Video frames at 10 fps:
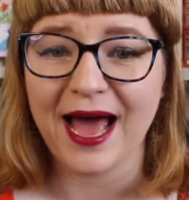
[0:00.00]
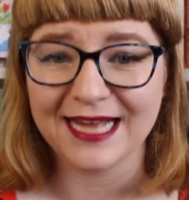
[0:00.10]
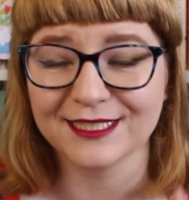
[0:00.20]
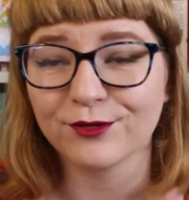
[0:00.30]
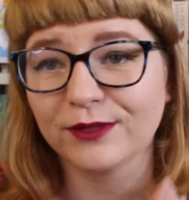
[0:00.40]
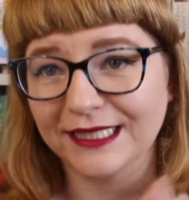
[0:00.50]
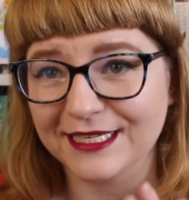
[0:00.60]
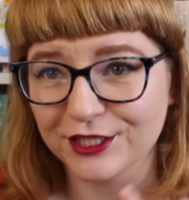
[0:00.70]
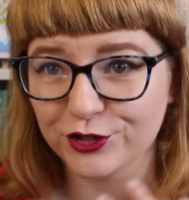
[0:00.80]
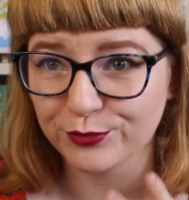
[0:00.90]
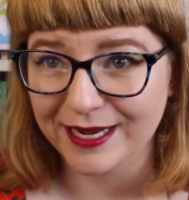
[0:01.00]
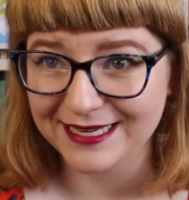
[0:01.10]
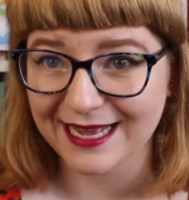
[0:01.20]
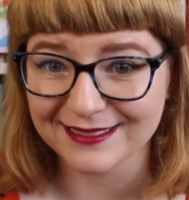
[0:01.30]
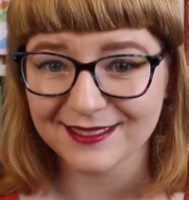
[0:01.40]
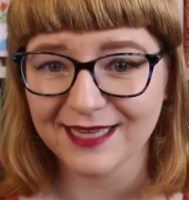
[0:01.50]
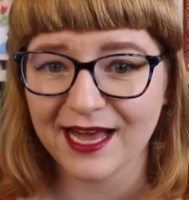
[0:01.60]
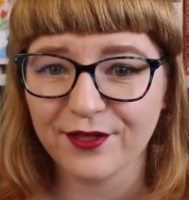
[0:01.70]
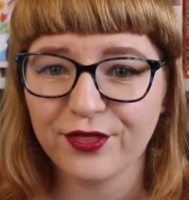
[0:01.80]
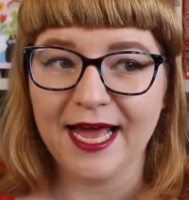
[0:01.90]
as it related to my dad's
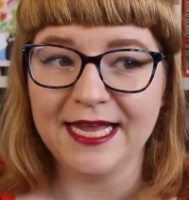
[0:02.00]
death